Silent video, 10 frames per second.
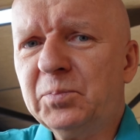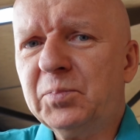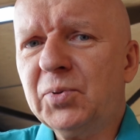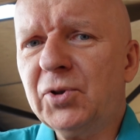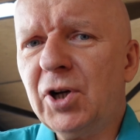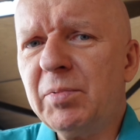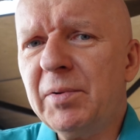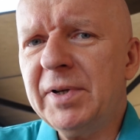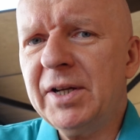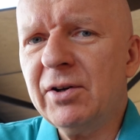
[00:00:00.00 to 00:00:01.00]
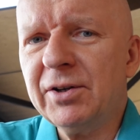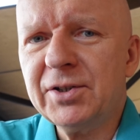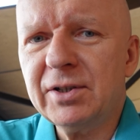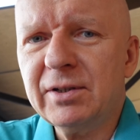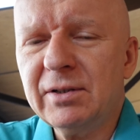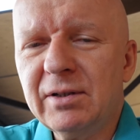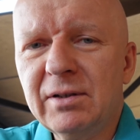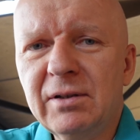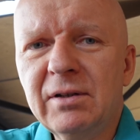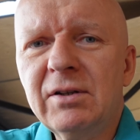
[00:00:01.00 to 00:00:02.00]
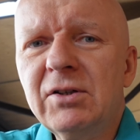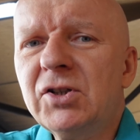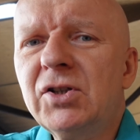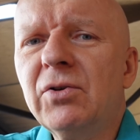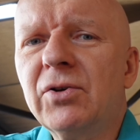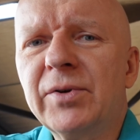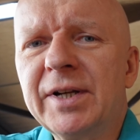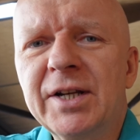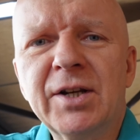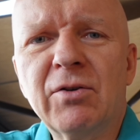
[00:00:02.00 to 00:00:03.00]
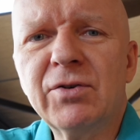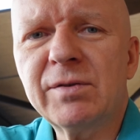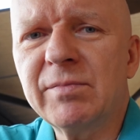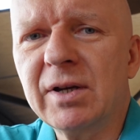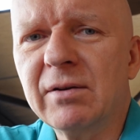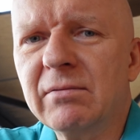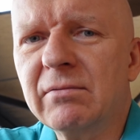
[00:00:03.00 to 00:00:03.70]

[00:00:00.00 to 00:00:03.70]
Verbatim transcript: Probably not. She already knows me